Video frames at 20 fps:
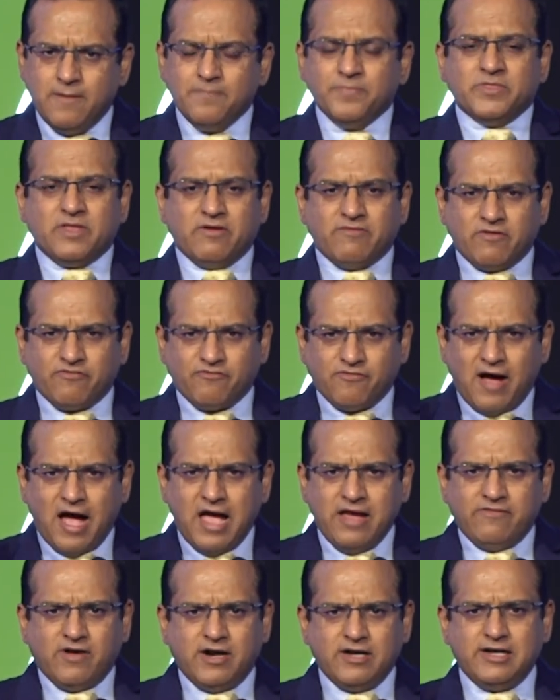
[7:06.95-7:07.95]
There were
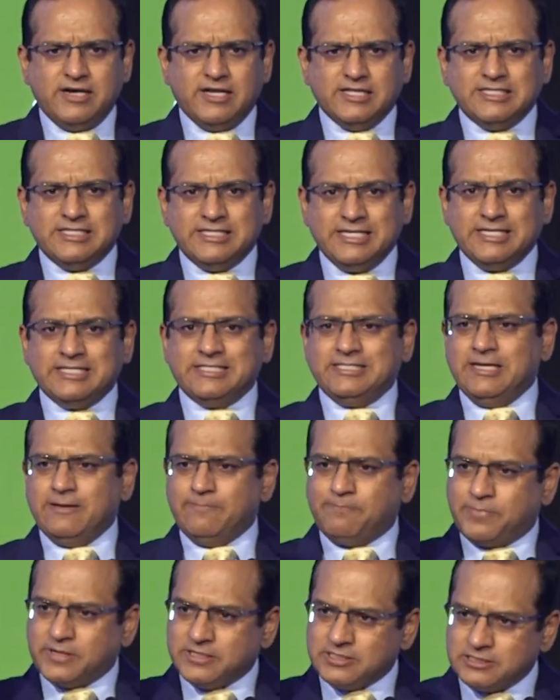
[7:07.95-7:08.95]
560
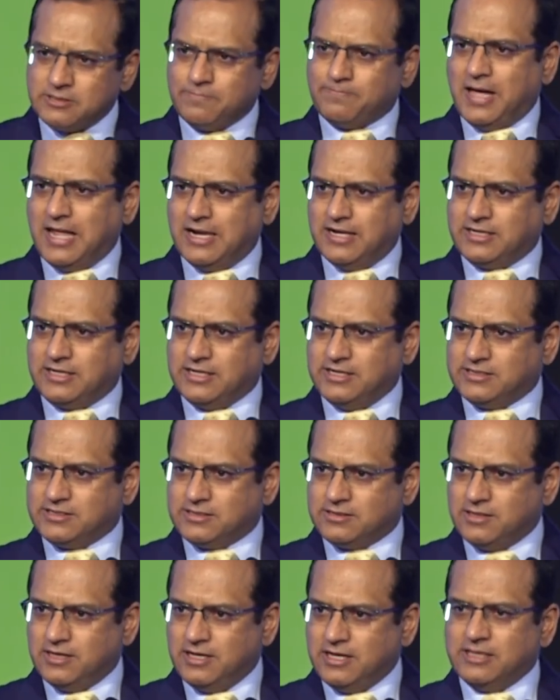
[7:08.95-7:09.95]

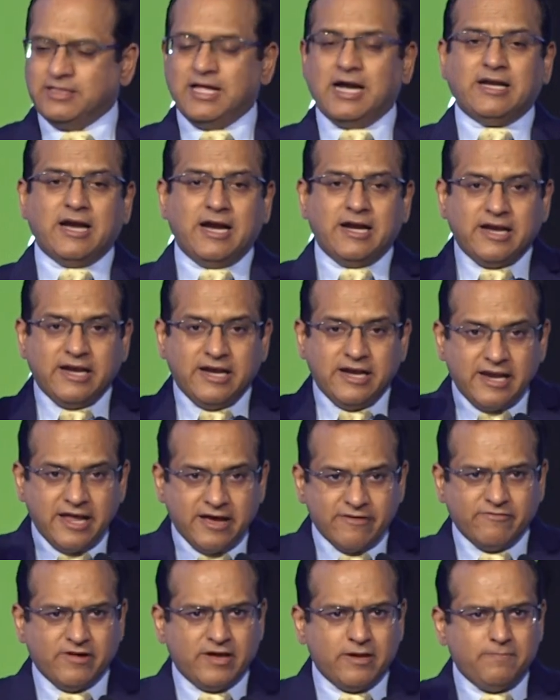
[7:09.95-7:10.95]
principalities that had
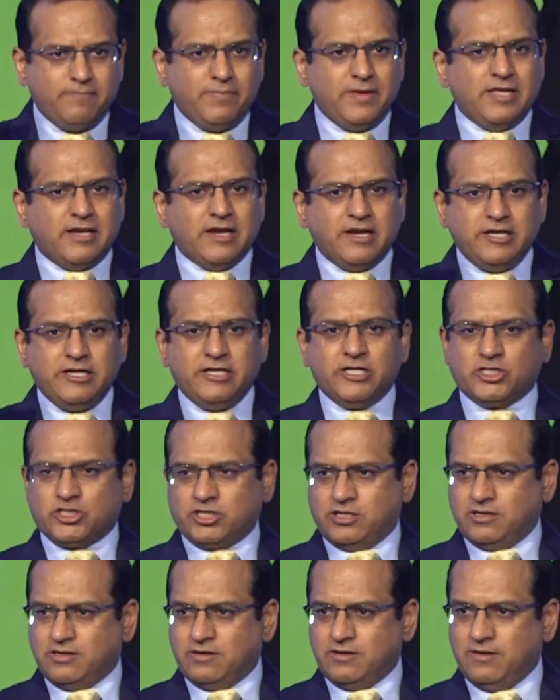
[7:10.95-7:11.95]
never been a
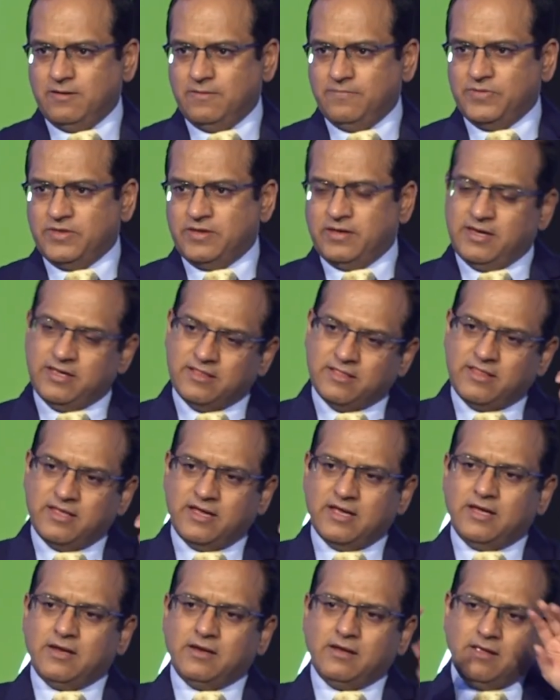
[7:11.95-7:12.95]
nation in
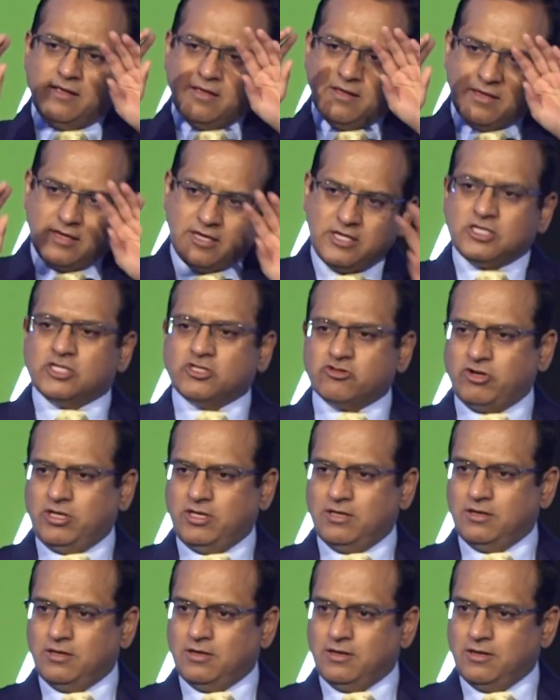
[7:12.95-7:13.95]
their history.
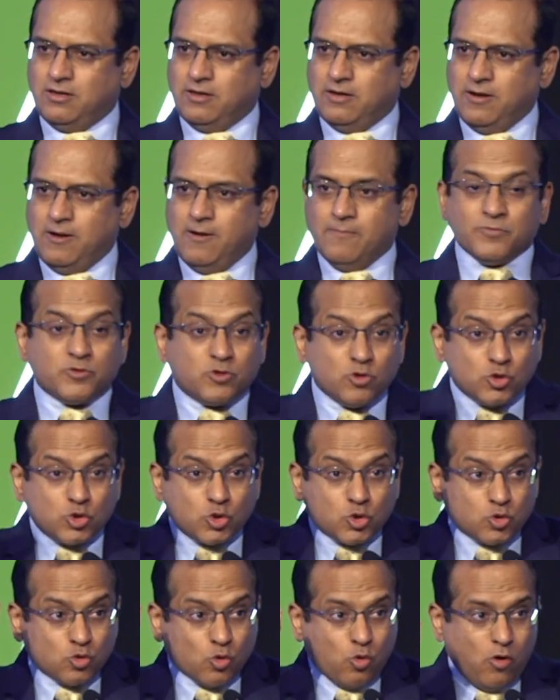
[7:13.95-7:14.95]
The
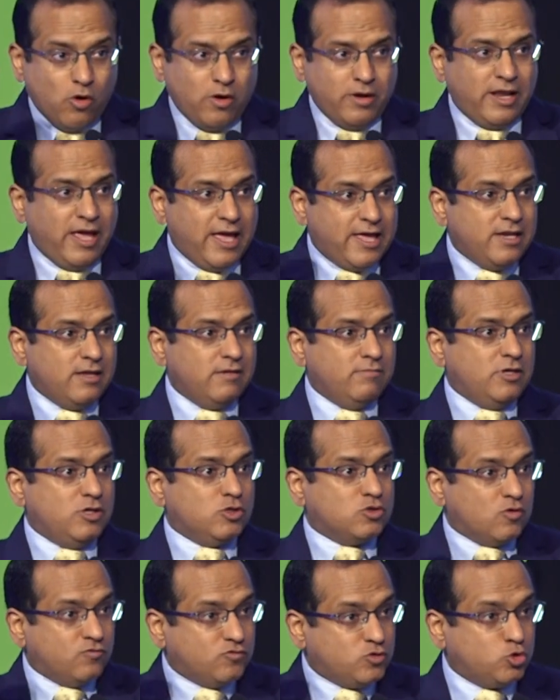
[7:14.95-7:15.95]
sworn
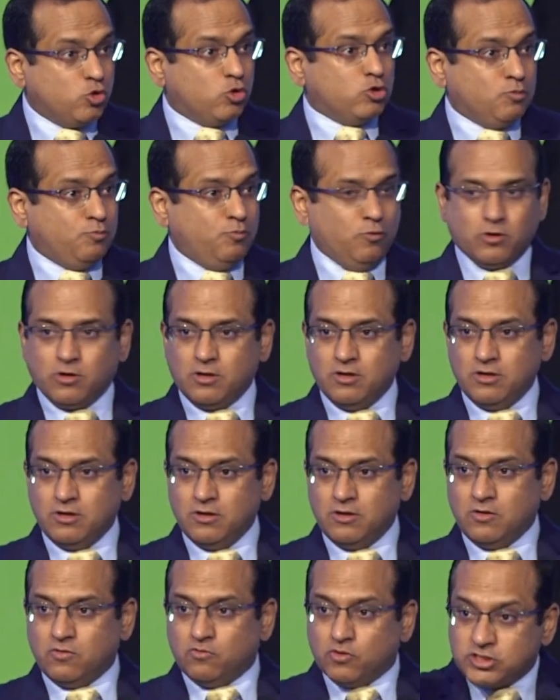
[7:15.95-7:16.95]
enemies of Jodhpur
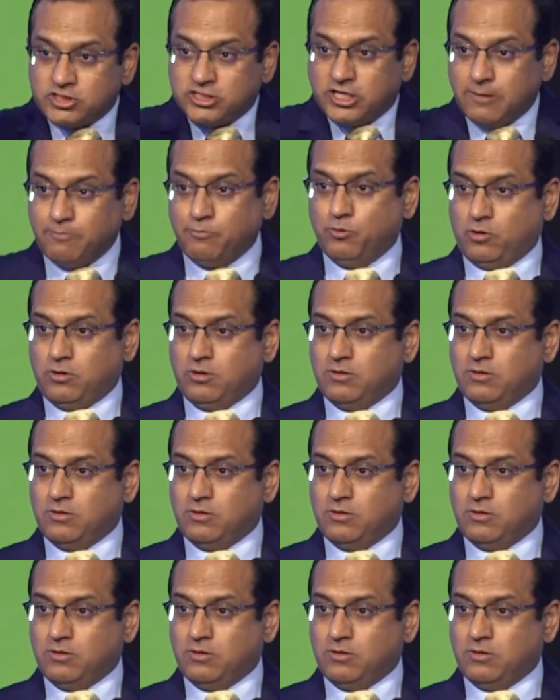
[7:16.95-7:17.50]
was Jaipur.